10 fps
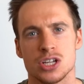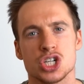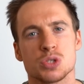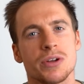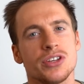
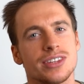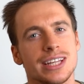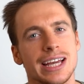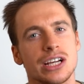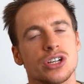Just when you
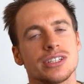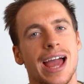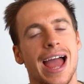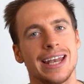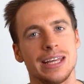think it couldn't
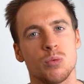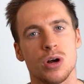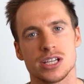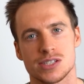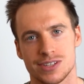get any
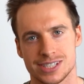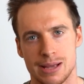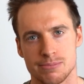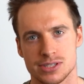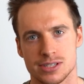worse for
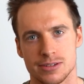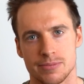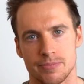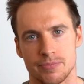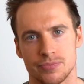Samson,
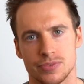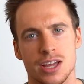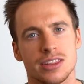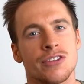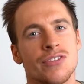
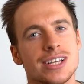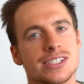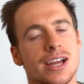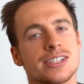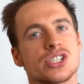the
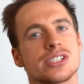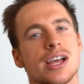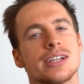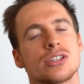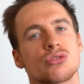Philistines
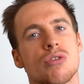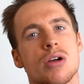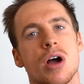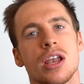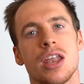decide to
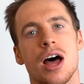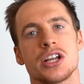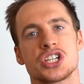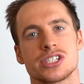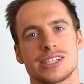throw a
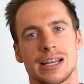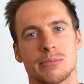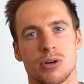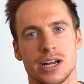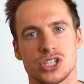large
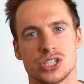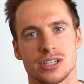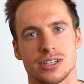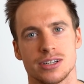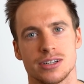celebration.